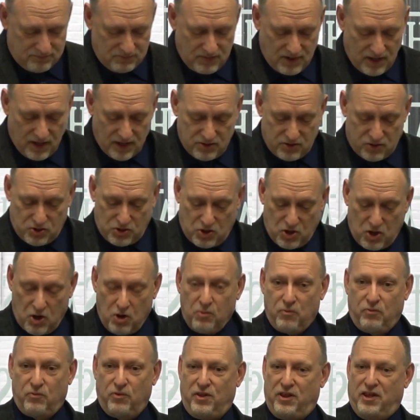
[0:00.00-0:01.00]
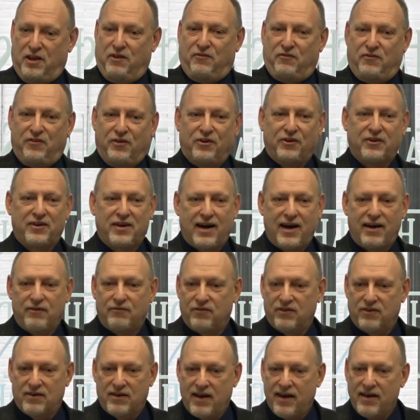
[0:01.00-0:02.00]
Does Job really fear God
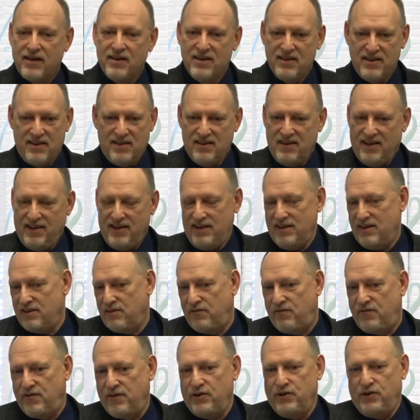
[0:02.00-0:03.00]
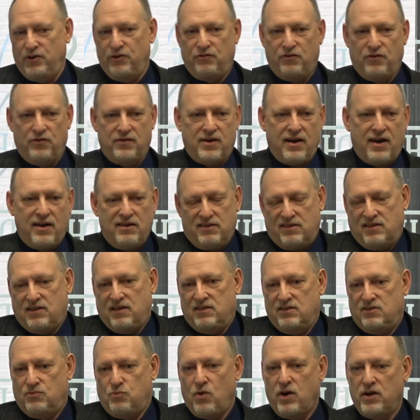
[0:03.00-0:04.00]
for not? He didn't fear you for not
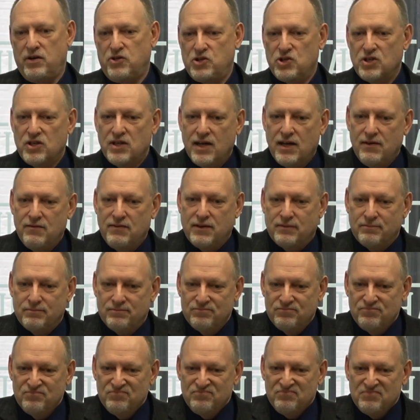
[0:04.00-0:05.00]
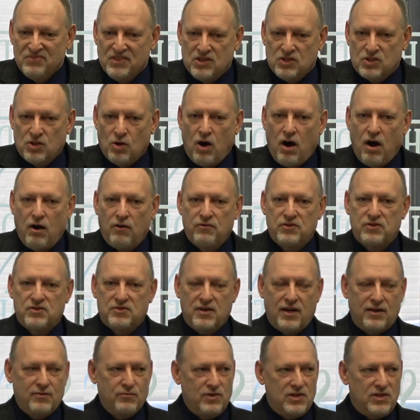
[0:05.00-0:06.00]
because what did you give him? So all of a
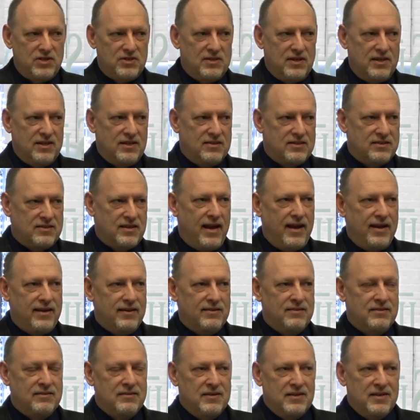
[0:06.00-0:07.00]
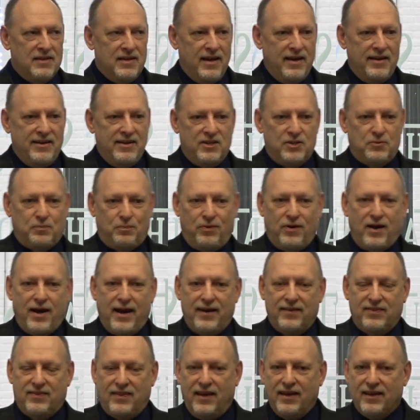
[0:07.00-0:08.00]
sudden we see Satan and his
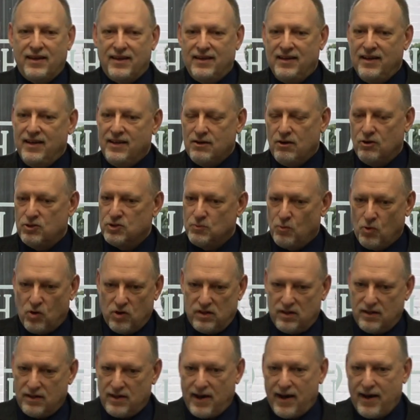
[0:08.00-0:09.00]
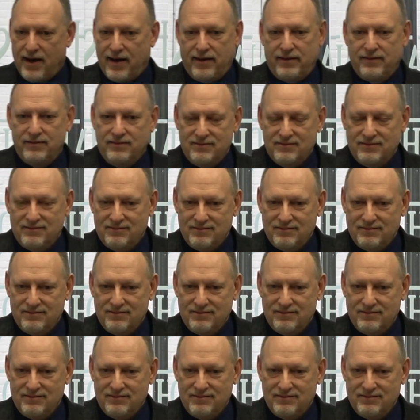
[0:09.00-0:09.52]
pride thinking he knows more than God.